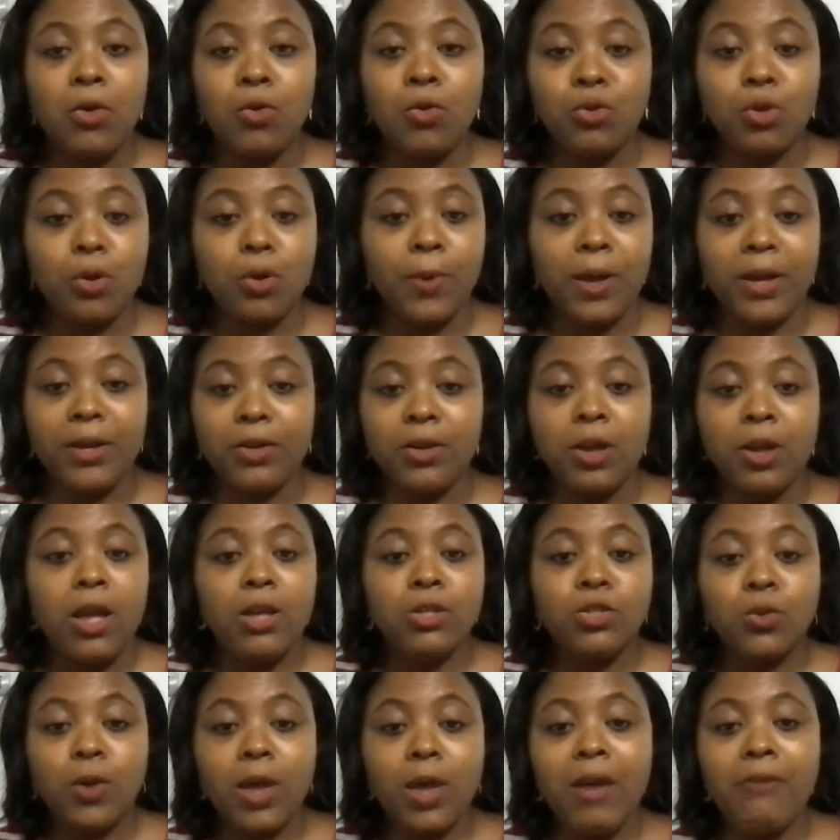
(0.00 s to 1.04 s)
good or bad
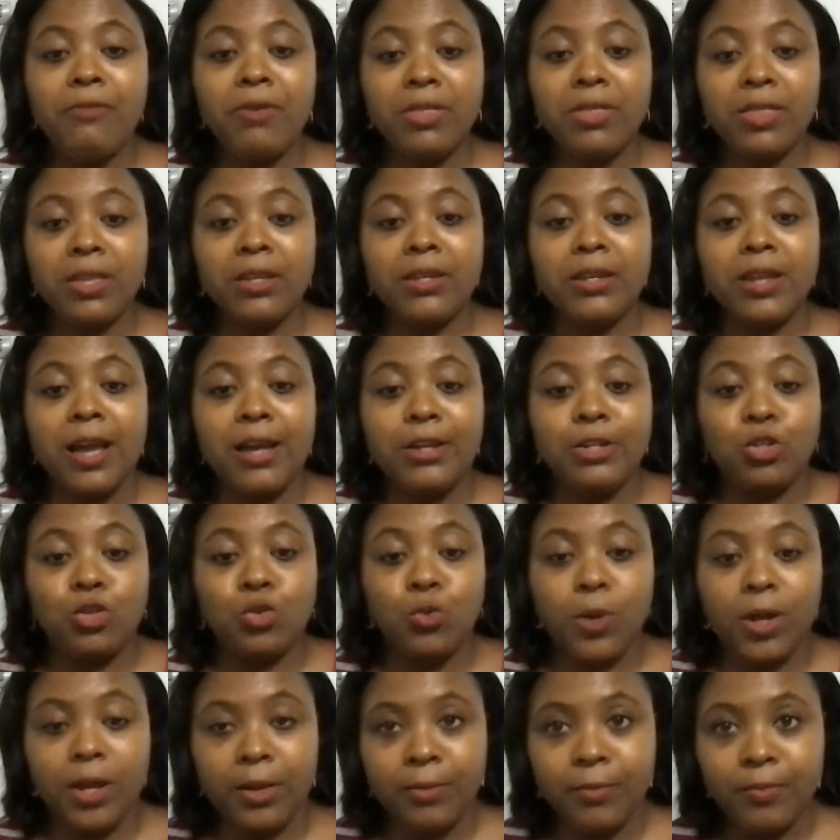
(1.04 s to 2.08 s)
so everything they are
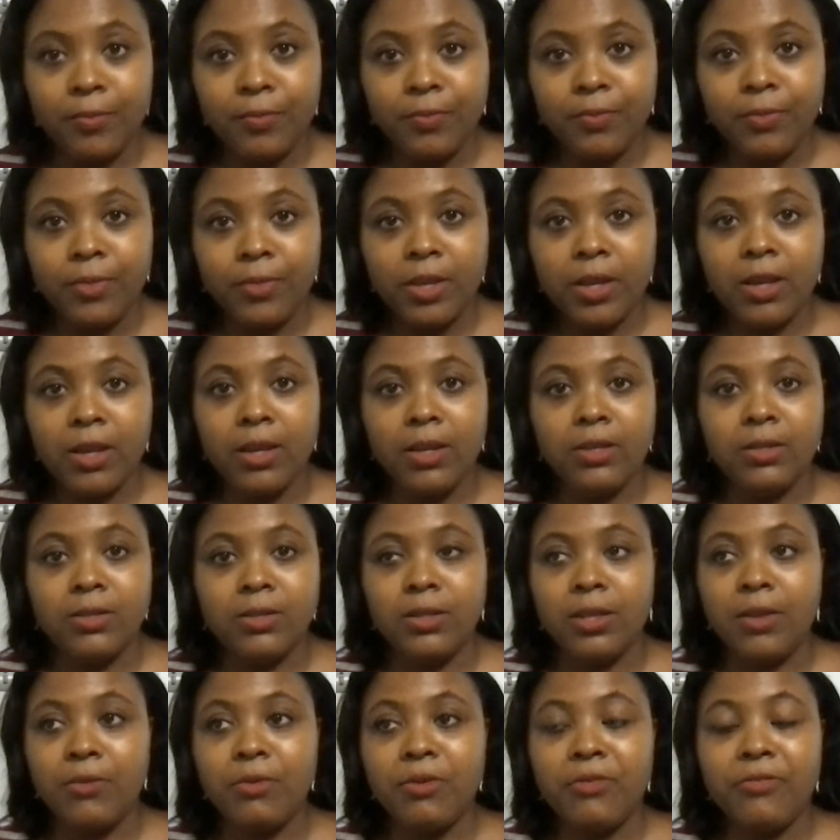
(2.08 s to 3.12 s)
doing
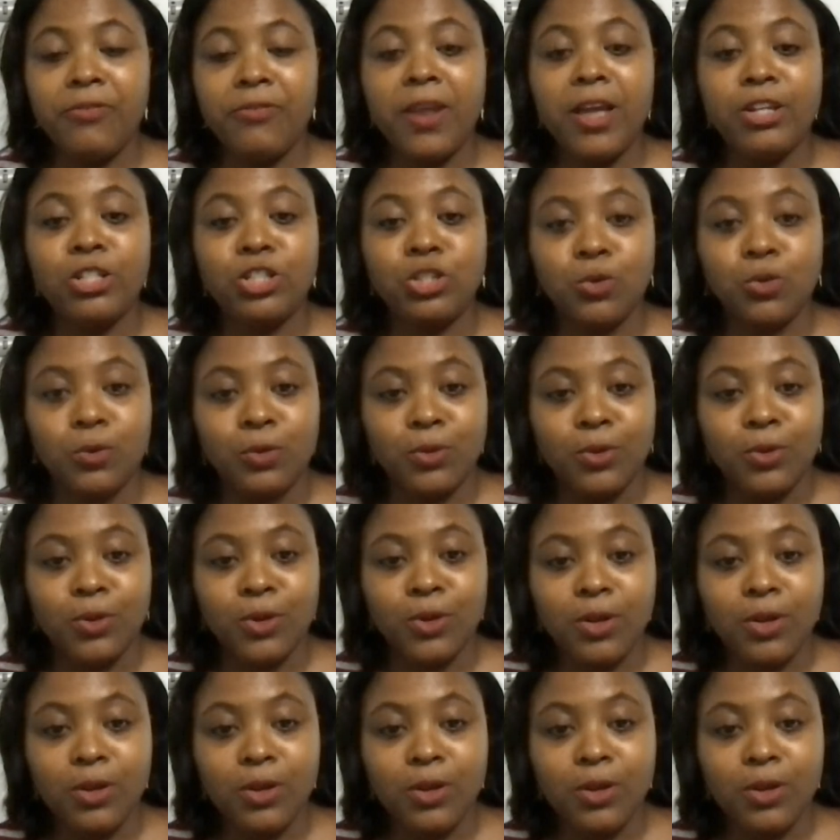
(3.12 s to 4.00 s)
is a reflection